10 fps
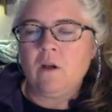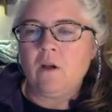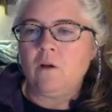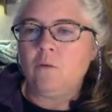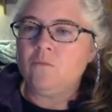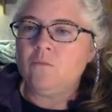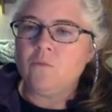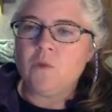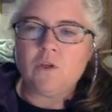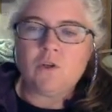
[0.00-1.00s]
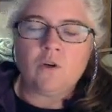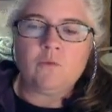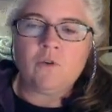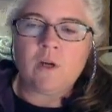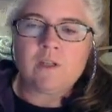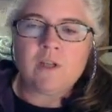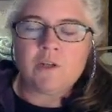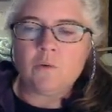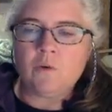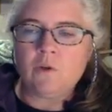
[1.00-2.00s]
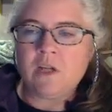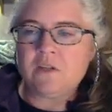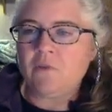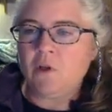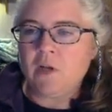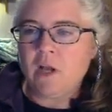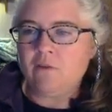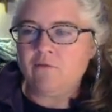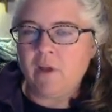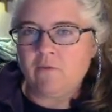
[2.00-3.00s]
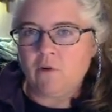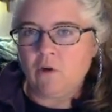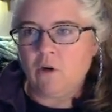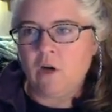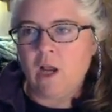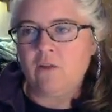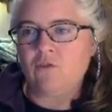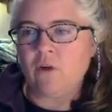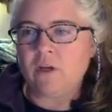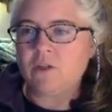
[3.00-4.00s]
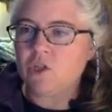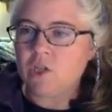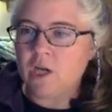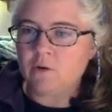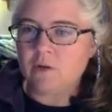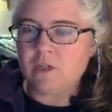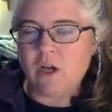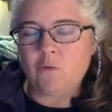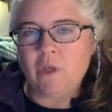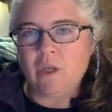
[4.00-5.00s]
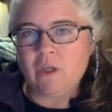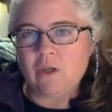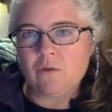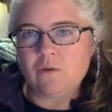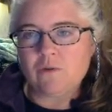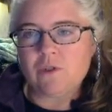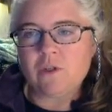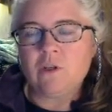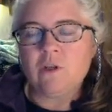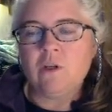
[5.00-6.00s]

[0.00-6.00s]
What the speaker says: The term transsexual has fallen out of favor, and transgender is now being used.